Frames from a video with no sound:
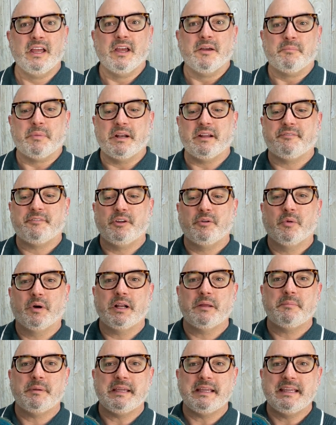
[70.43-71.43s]
But if you wanna
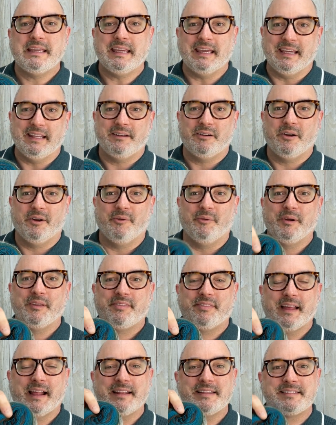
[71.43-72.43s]
begin with
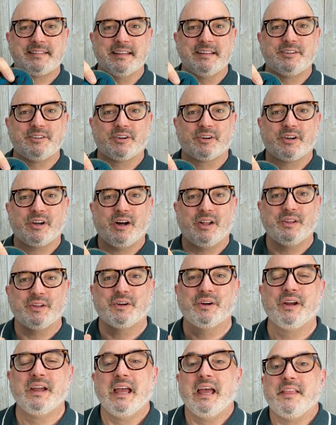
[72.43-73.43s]
that center
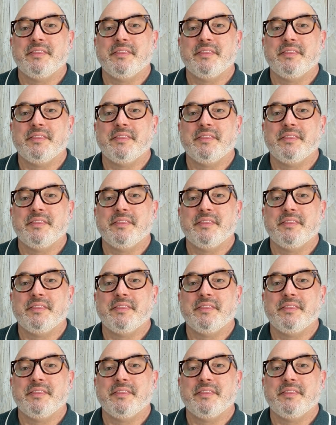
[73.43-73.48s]
color,